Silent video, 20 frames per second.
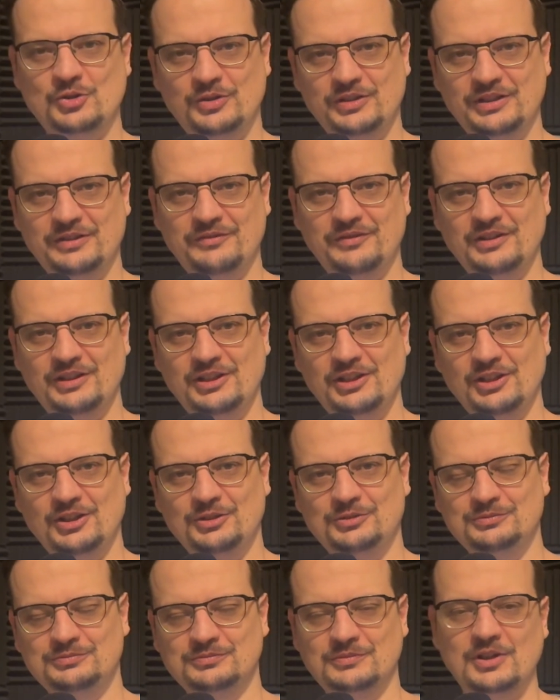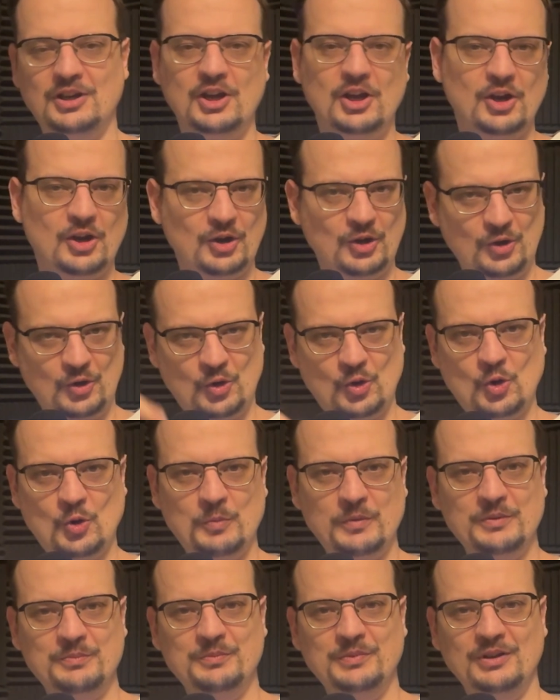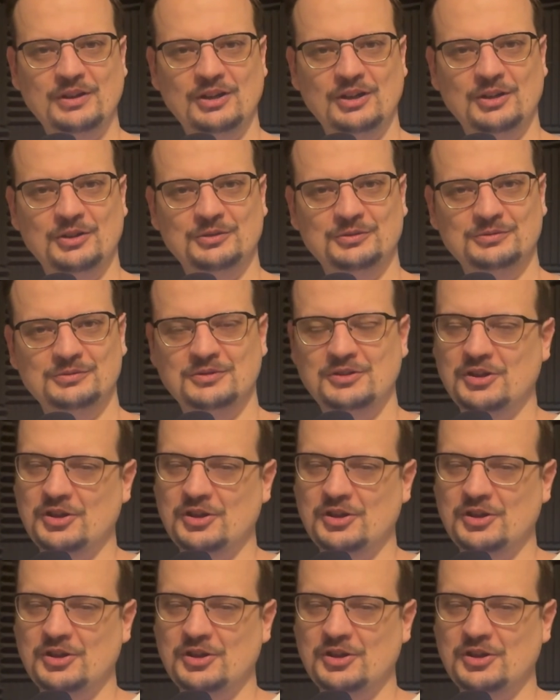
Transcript: the video? Comment below,